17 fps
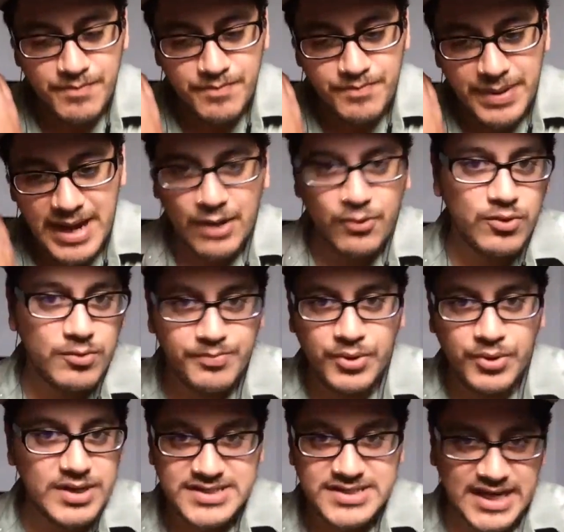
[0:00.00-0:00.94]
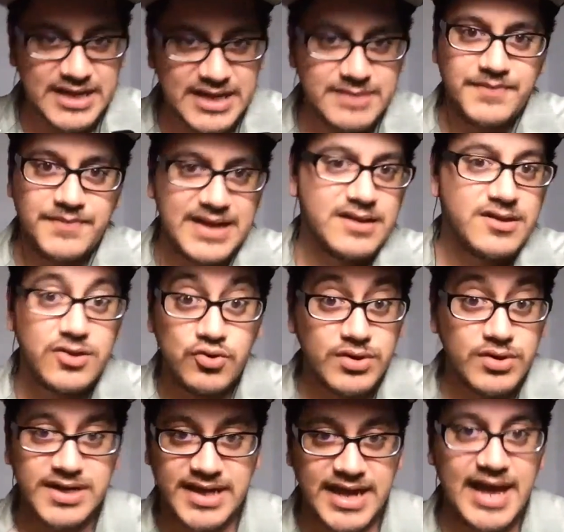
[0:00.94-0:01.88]
PowerBook type thing you
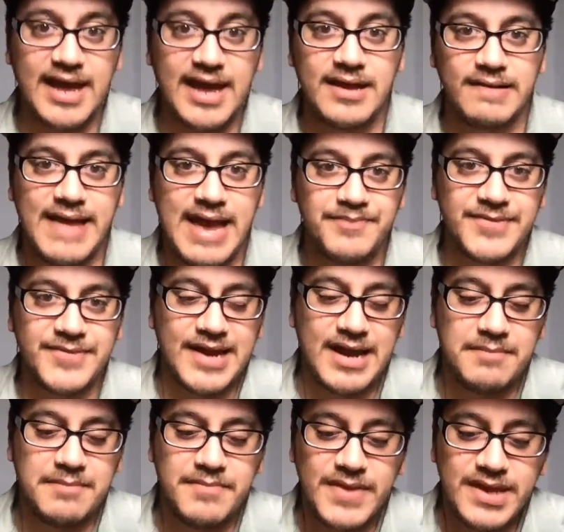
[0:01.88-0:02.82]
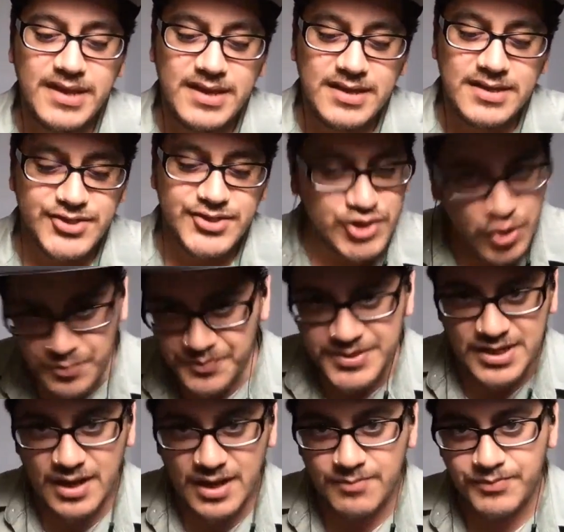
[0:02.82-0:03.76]
could get, laptop, souped
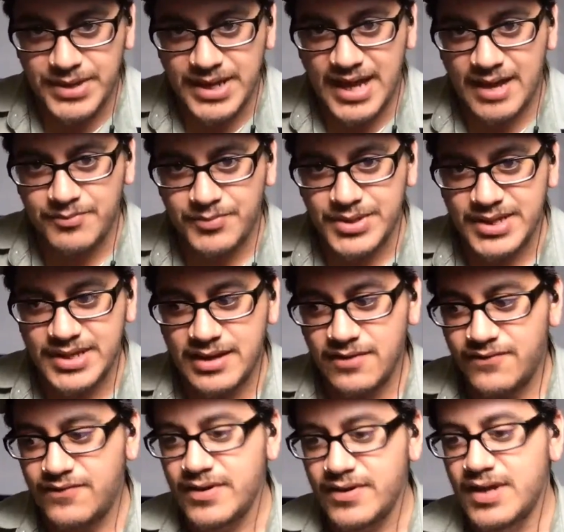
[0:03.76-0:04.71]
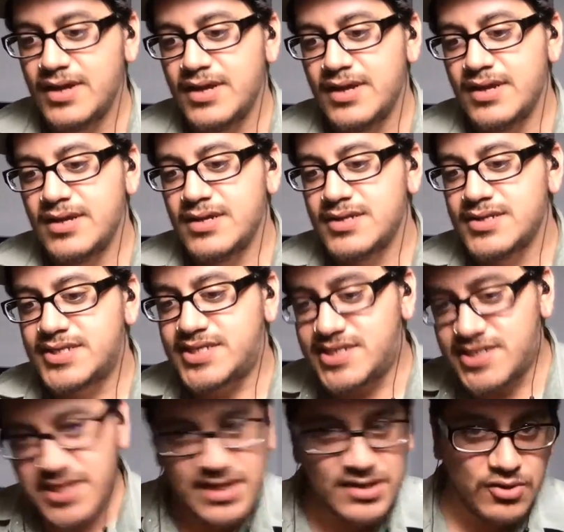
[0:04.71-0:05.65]
up beyond belief,
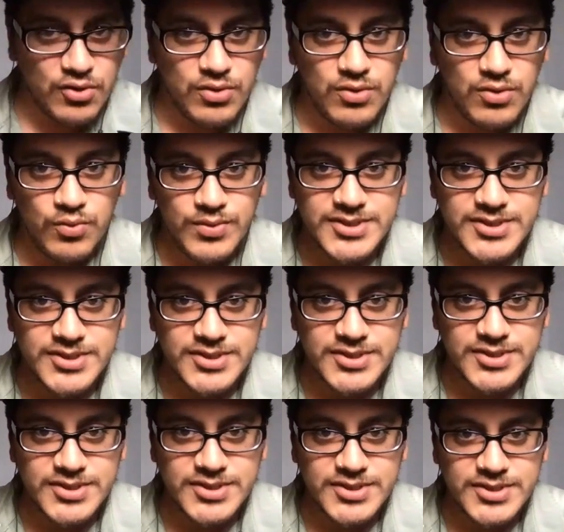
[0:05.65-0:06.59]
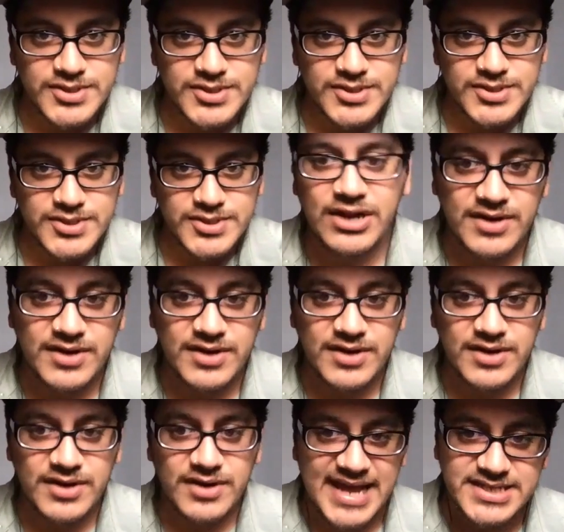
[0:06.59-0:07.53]
still was nowhere near as
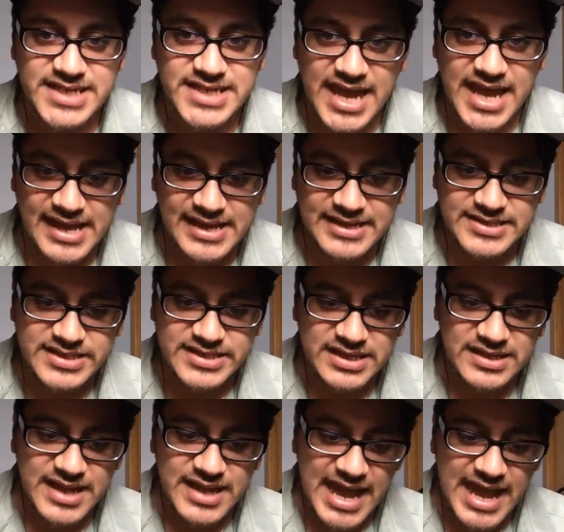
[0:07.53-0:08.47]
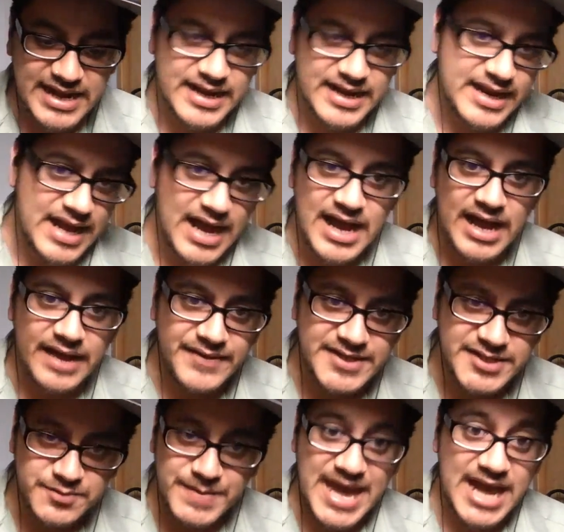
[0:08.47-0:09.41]
fast as editing on
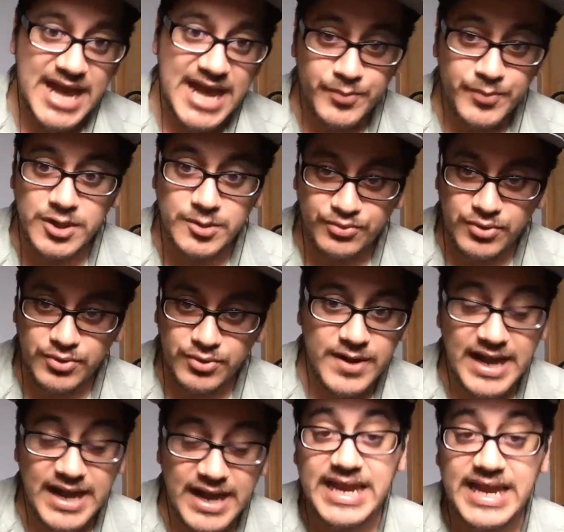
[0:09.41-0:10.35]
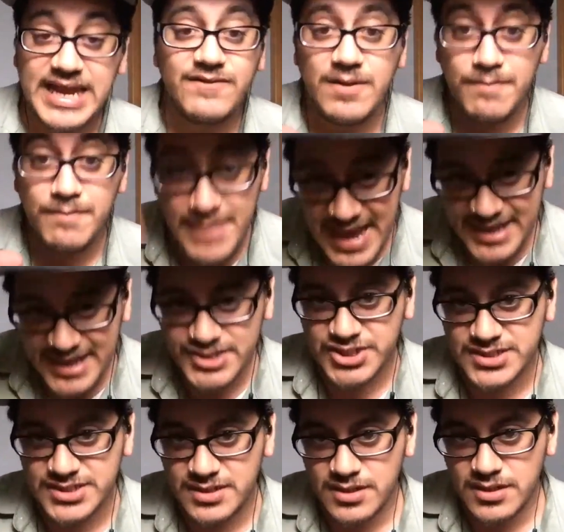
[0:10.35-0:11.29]
this MacBook Pro. And I can't even
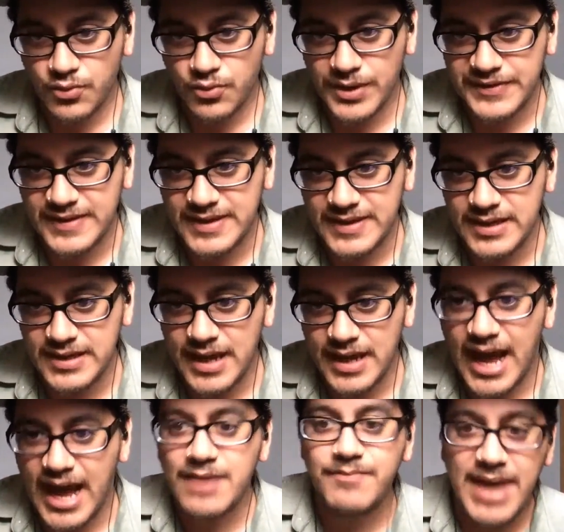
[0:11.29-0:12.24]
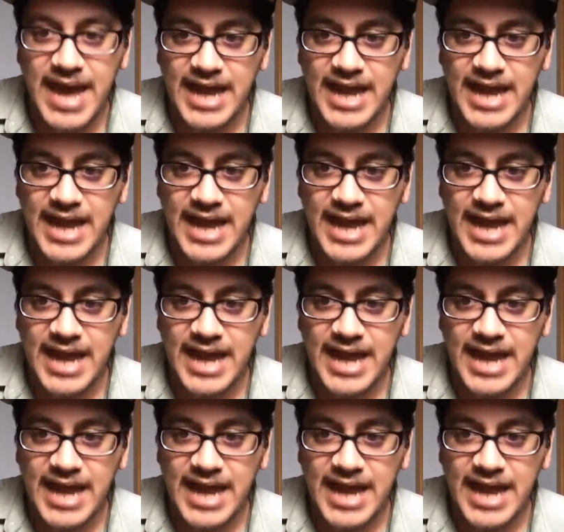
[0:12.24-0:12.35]
imagine what the iMac